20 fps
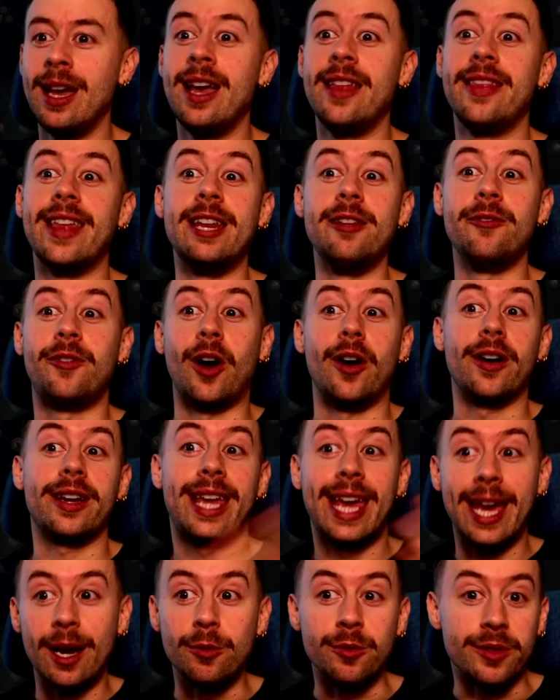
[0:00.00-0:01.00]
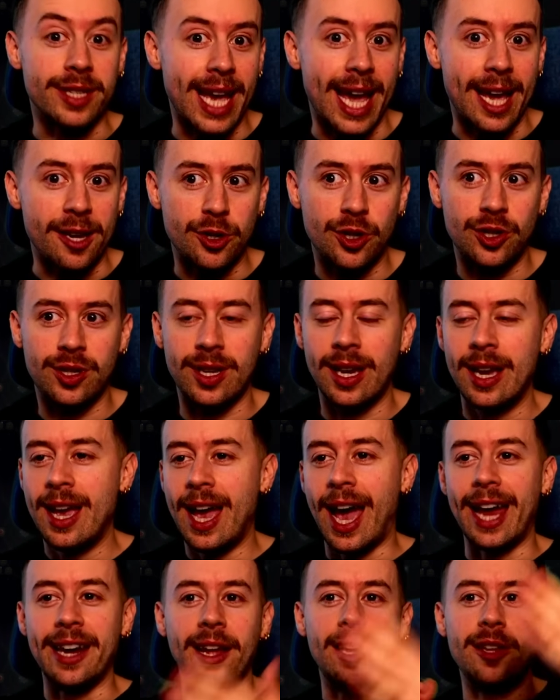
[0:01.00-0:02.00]
Then you've got kill Zesht.
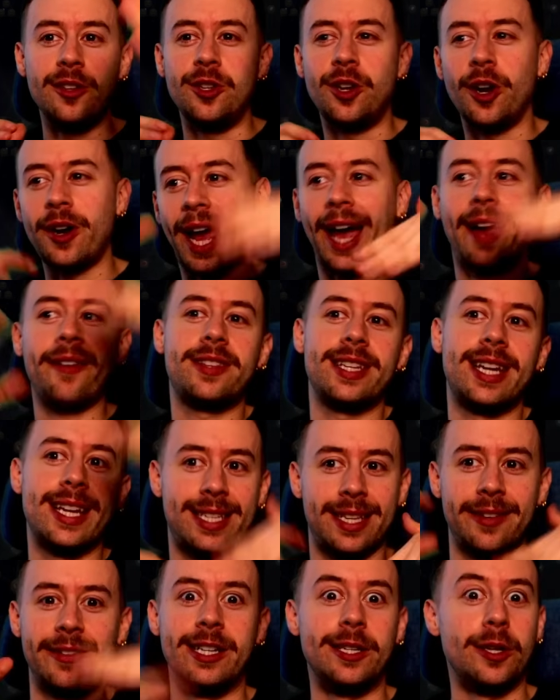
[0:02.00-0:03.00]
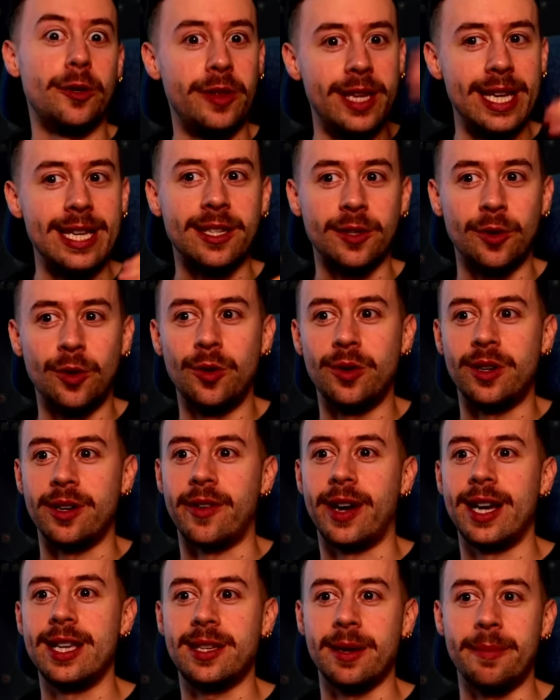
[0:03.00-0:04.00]
And you don't have to necessarily do these in order,
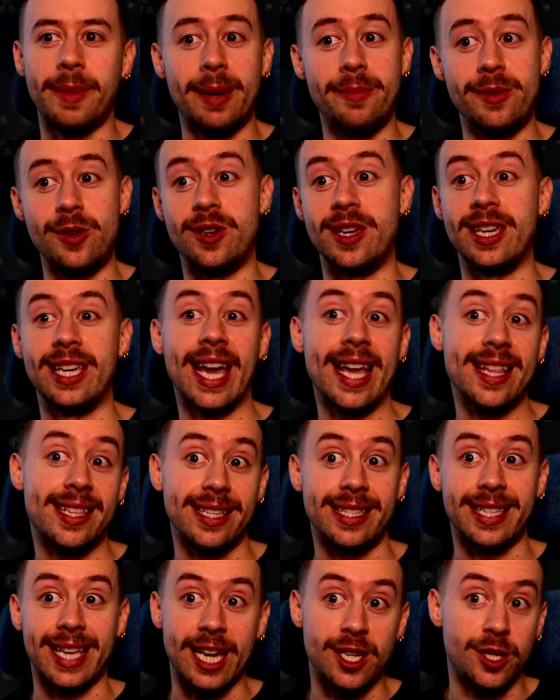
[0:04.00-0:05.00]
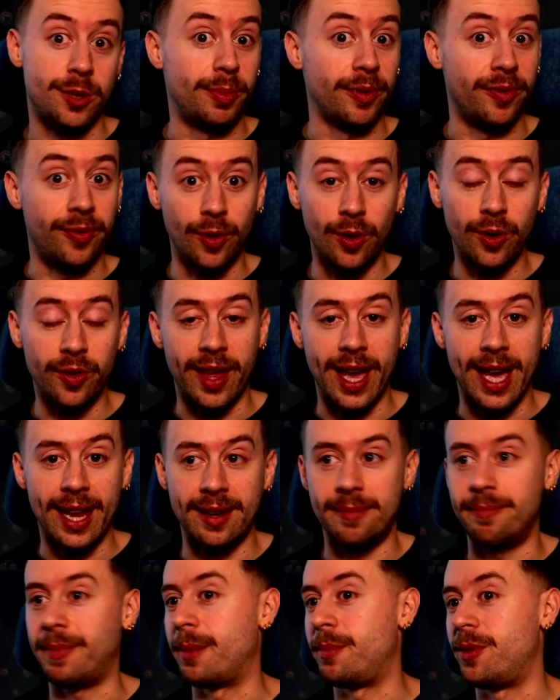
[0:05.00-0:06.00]
right? So maybe you can get to Zesht before
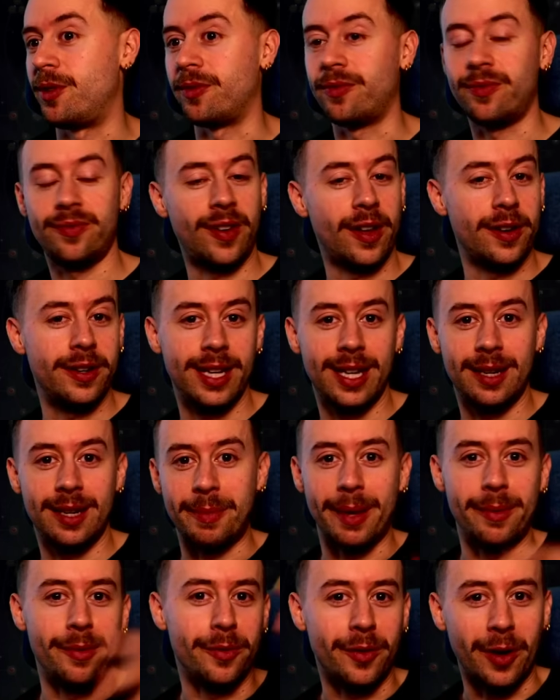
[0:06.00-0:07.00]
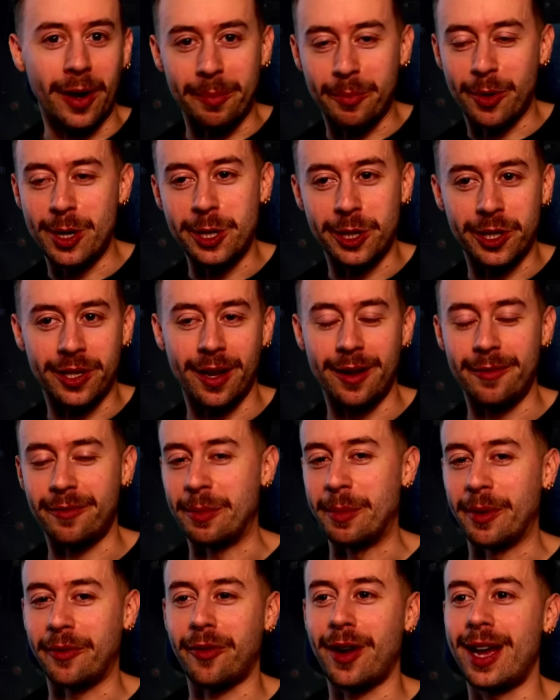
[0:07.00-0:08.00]
then, maybe you've funded, maybe you've got a breach stone
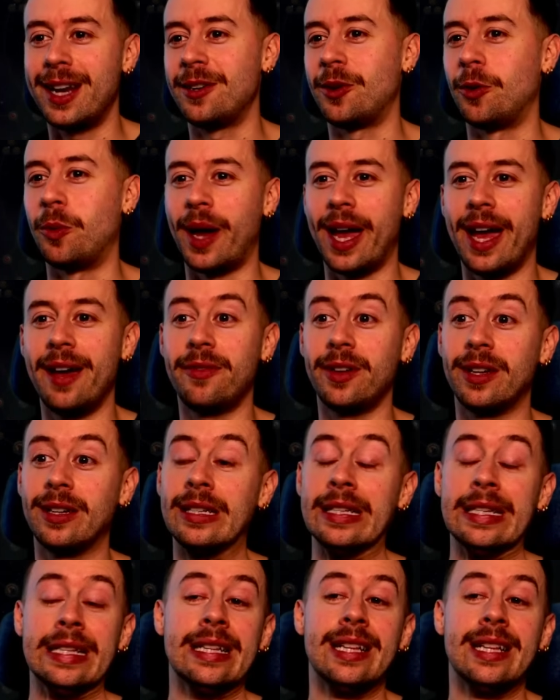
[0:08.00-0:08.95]
from a friend or whatever,